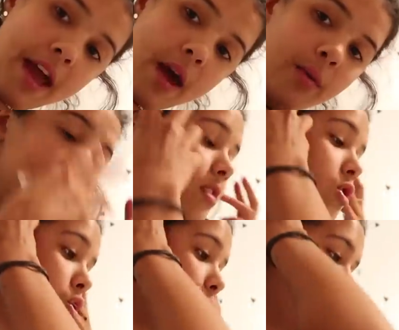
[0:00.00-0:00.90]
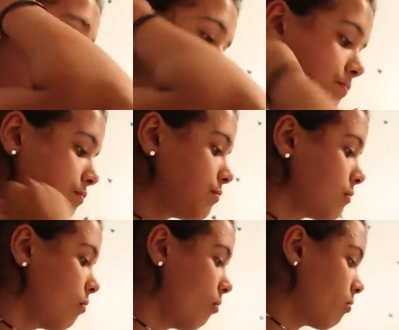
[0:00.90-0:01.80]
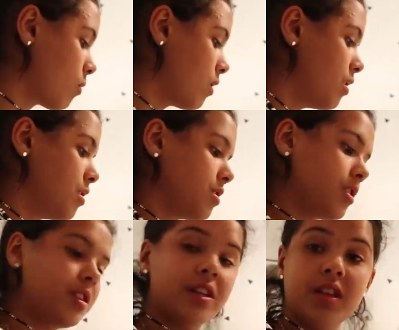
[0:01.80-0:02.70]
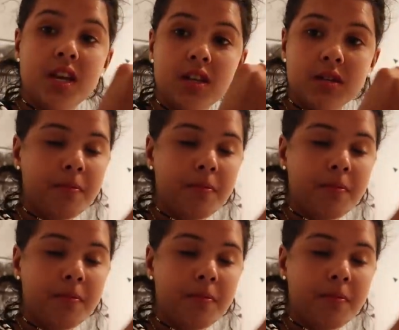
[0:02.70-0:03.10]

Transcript: Now it is time to stick these